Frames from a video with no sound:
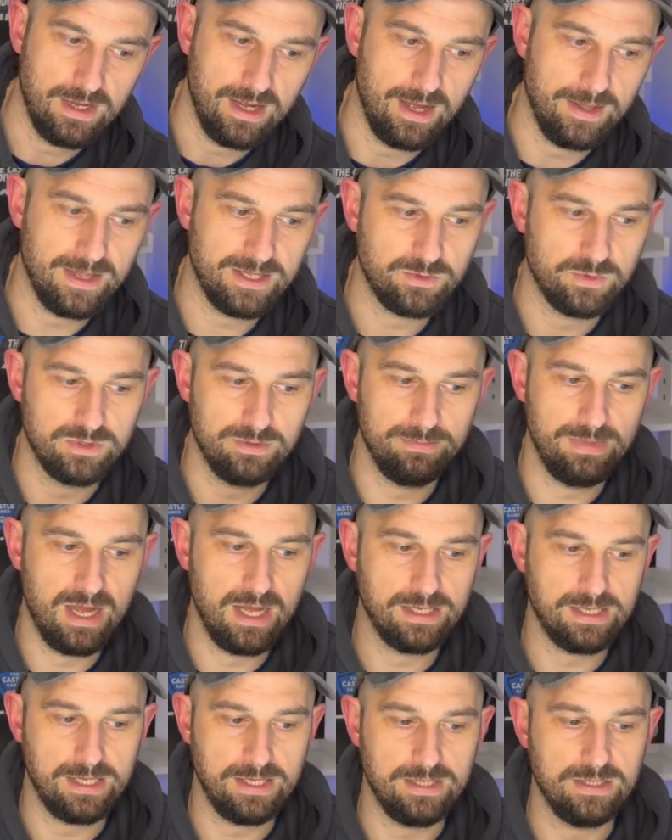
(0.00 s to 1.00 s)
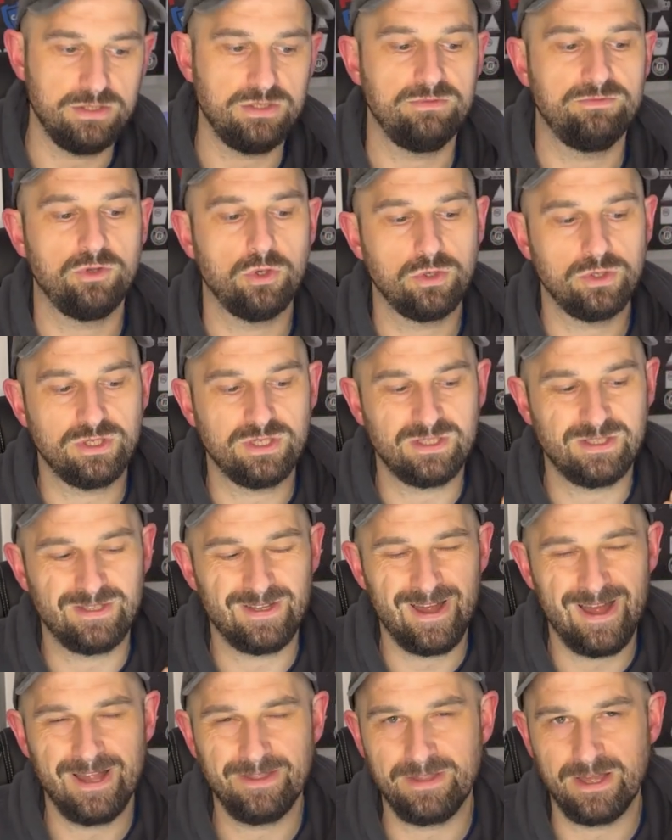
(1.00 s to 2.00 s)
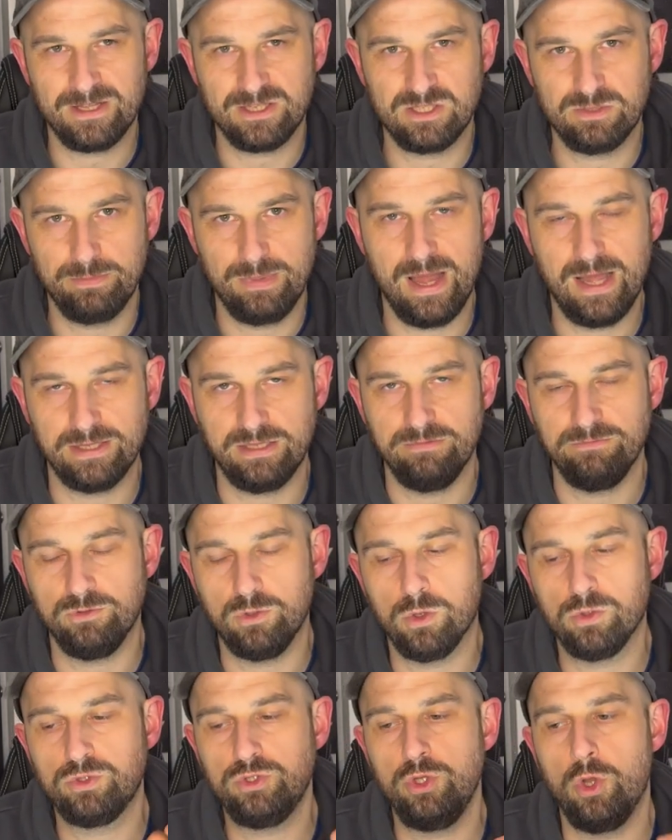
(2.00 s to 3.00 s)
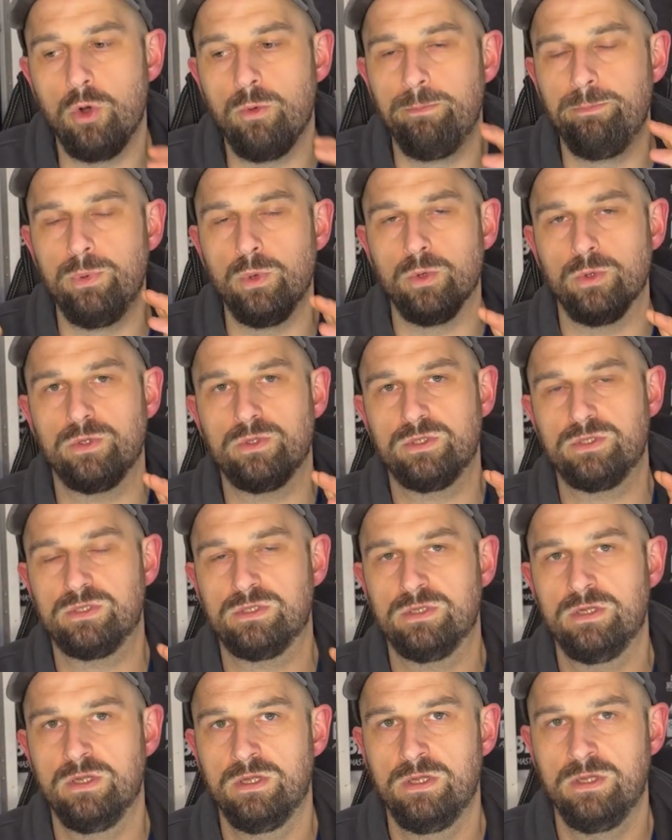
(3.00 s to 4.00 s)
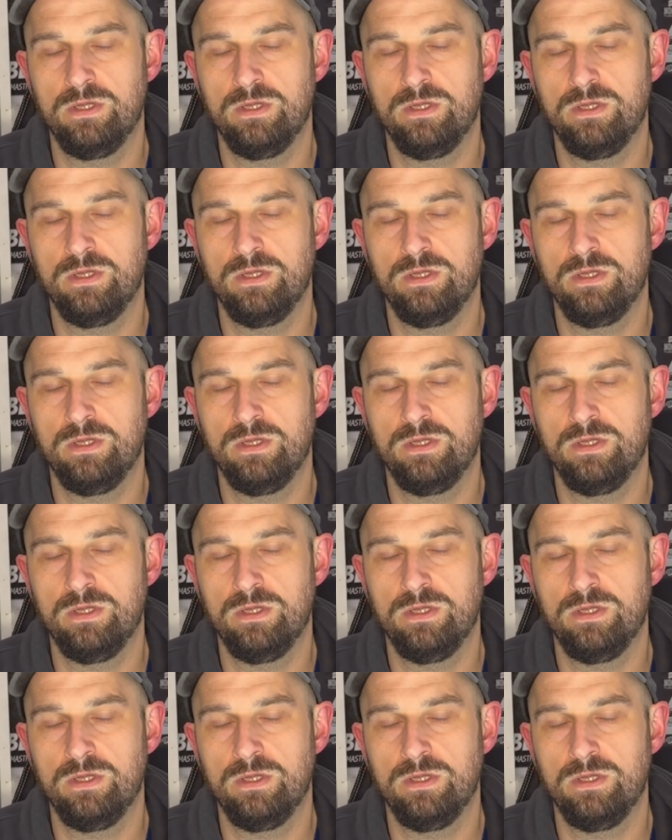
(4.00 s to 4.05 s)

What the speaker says: And that's what the marketing is. You've got to start that spark. You've got your books.